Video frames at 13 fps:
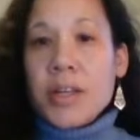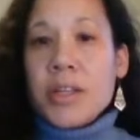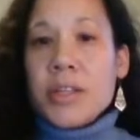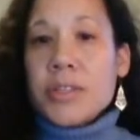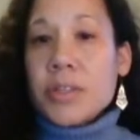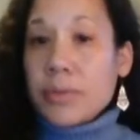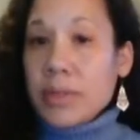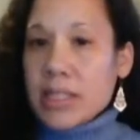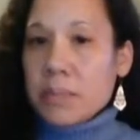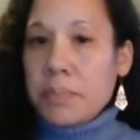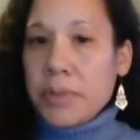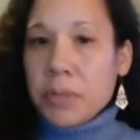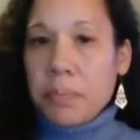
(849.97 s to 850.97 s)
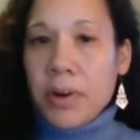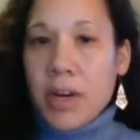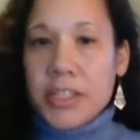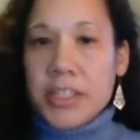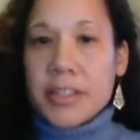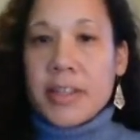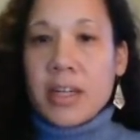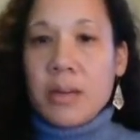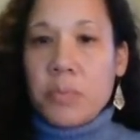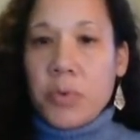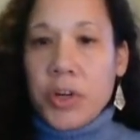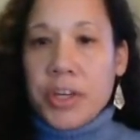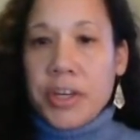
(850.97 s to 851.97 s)
So in this book project that
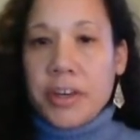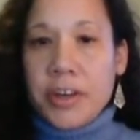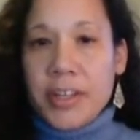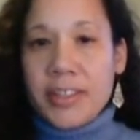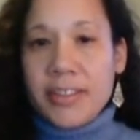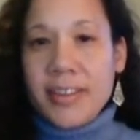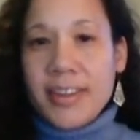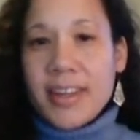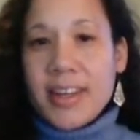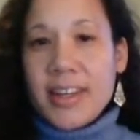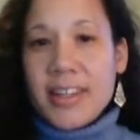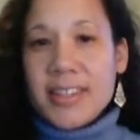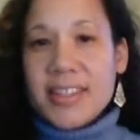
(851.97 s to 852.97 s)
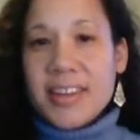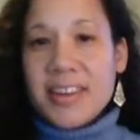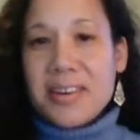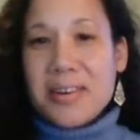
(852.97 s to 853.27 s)
I'm working on, as